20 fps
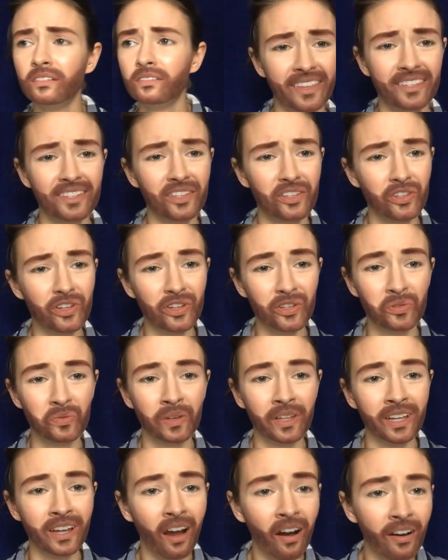This is just
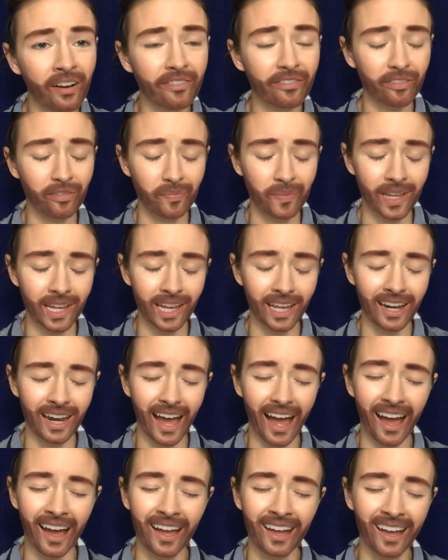really hard for me and
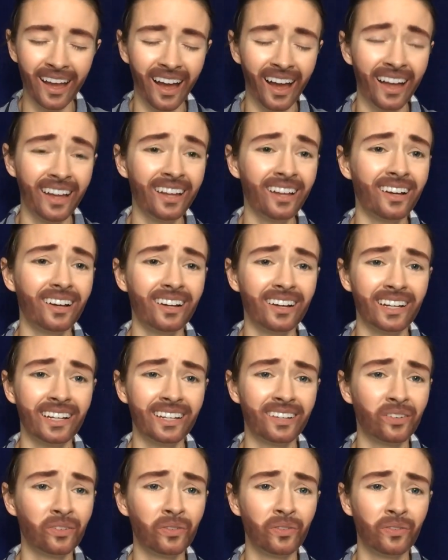I, I,
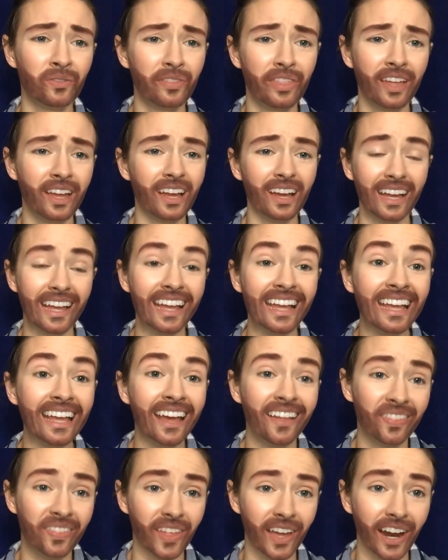I don't think I can
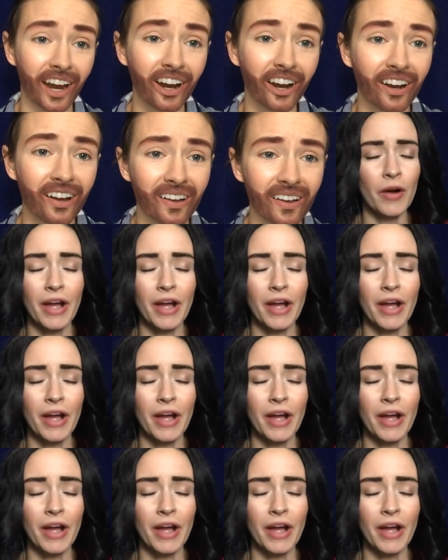get there.